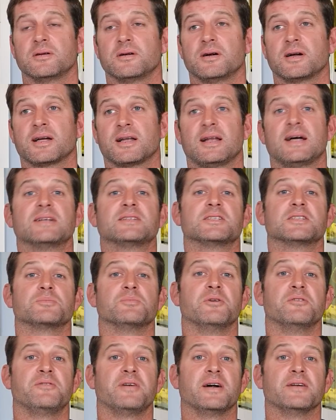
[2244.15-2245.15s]
I class as
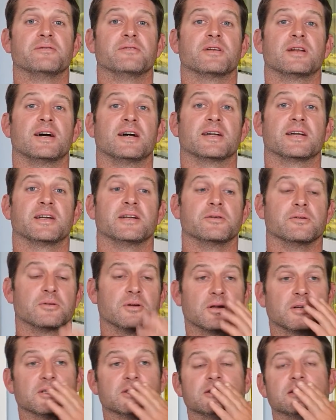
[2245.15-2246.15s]
my favourite lake in all
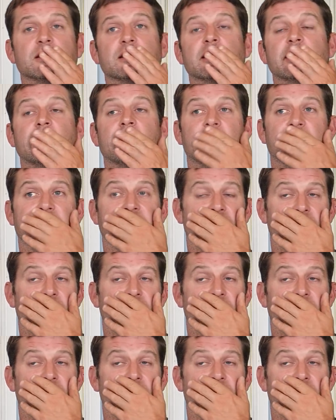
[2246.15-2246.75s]
honesty though.